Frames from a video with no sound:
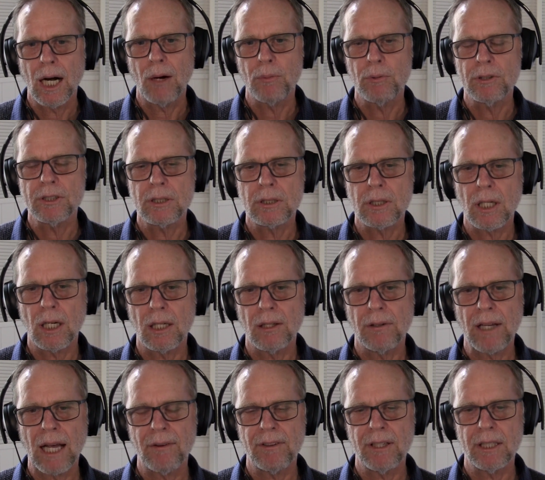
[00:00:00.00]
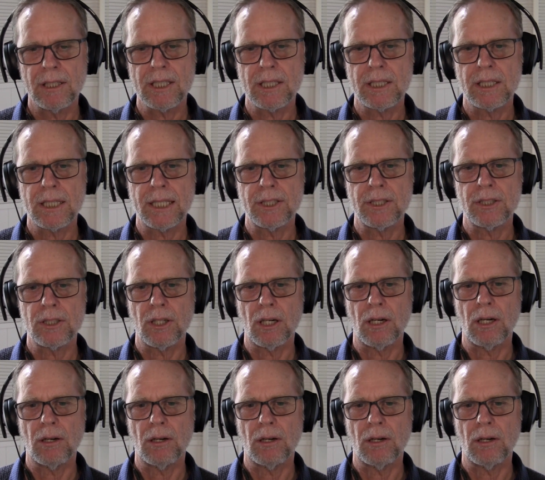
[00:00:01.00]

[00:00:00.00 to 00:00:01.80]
I was kind of having this sense